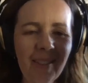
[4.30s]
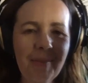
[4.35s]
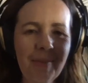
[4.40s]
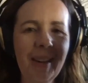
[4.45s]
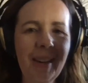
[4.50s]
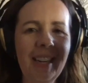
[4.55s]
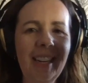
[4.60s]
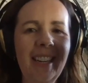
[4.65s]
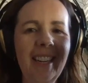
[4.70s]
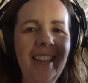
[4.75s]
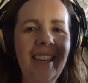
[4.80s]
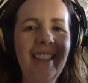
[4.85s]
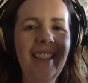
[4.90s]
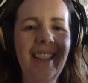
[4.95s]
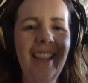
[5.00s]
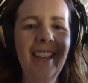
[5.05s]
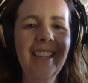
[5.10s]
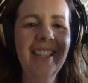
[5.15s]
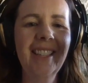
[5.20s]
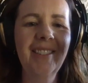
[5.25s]
everybody.
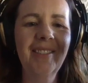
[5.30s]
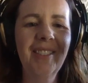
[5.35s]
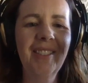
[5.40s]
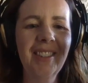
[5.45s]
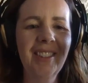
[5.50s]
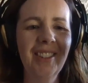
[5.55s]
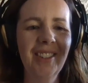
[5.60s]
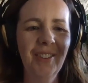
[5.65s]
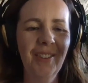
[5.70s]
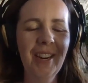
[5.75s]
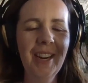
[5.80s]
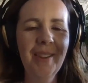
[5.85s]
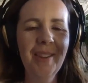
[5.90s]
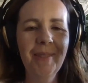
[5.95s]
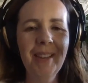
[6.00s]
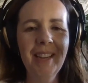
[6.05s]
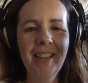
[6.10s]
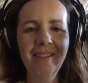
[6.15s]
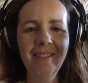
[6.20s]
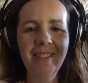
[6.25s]
Thanks for joining
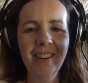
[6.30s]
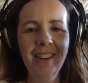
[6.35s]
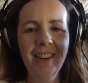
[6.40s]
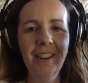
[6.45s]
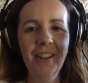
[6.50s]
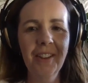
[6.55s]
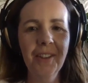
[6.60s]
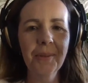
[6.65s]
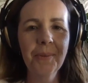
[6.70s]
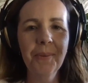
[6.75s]
me for another